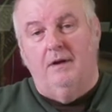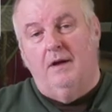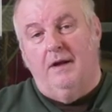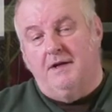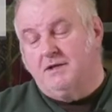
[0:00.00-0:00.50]

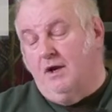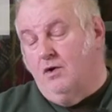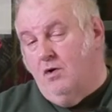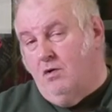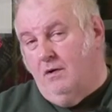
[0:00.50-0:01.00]
And I say,
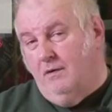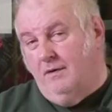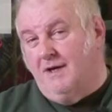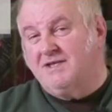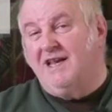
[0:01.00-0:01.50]
no,
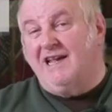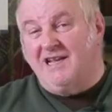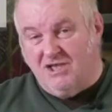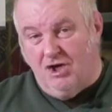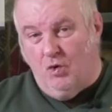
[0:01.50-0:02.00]
that's
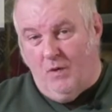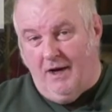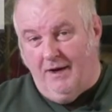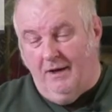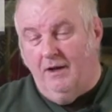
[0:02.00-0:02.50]

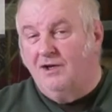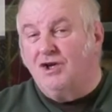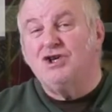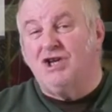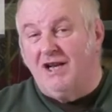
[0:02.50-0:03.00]
Islandawana or
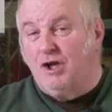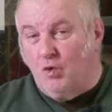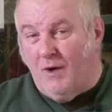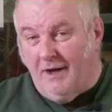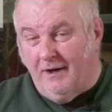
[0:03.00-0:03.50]

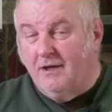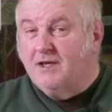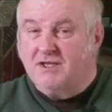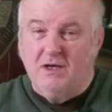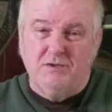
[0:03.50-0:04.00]
Shilandawana.
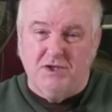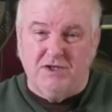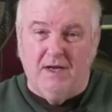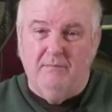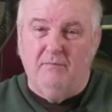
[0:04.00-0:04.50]
Sounds the
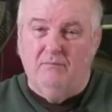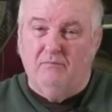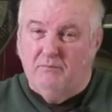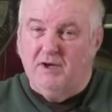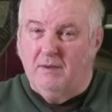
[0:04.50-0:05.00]
same,
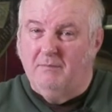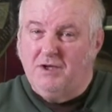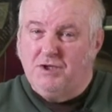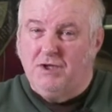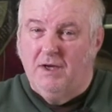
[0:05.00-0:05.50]
pretty
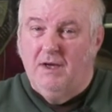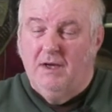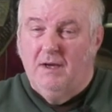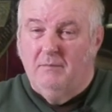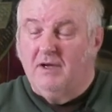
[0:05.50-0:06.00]
much,
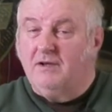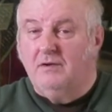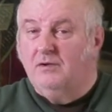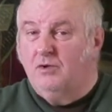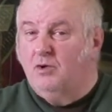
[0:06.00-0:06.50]

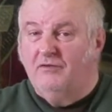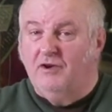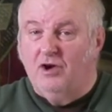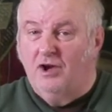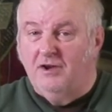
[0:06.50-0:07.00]
but two
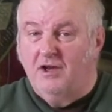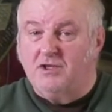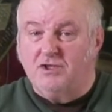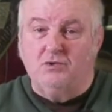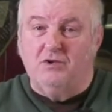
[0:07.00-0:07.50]
different
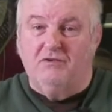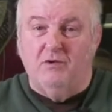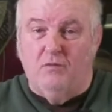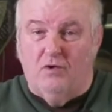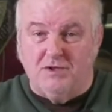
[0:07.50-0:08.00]
continents, two
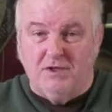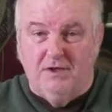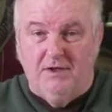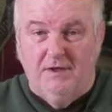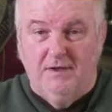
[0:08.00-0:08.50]
different wars.
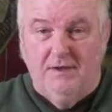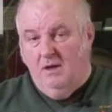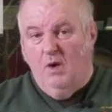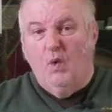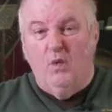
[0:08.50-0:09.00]

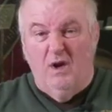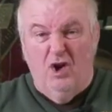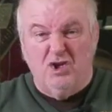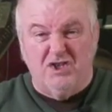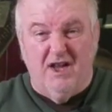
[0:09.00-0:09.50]
We
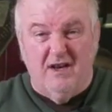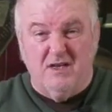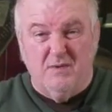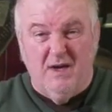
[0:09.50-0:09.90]
lost there as